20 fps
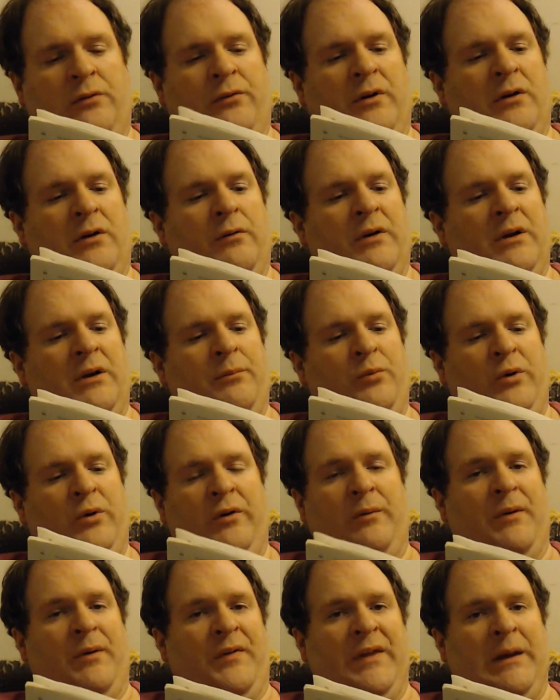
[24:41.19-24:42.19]
We
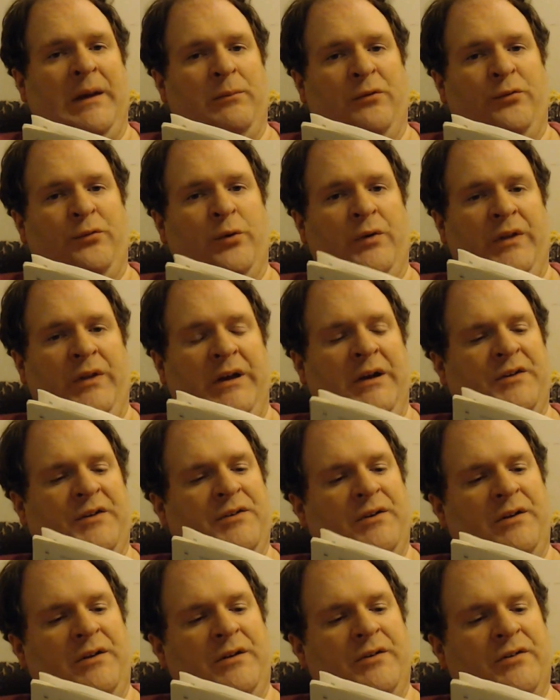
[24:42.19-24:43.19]
read about that before the
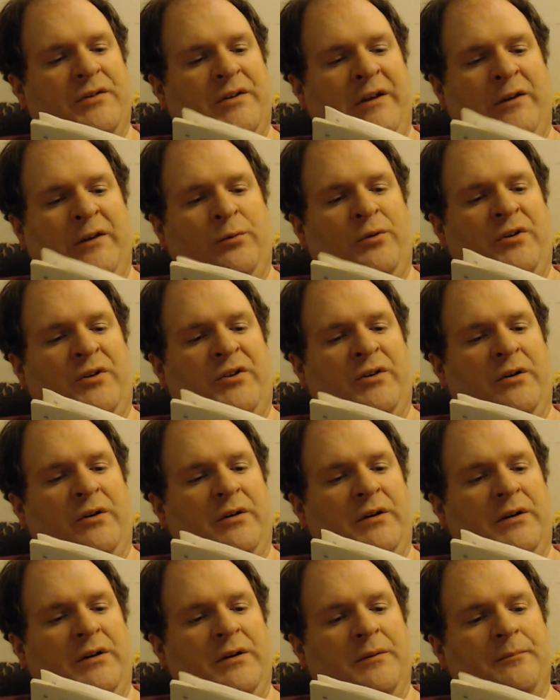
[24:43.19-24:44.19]
Exodus, because that's where it
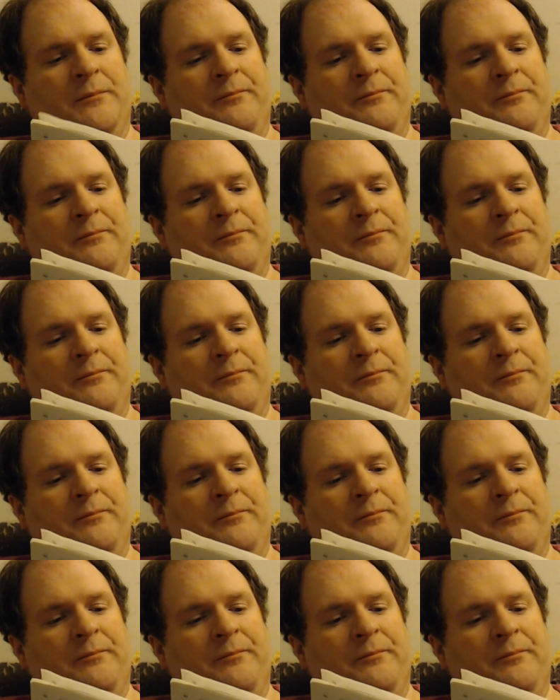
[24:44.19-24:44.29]
started.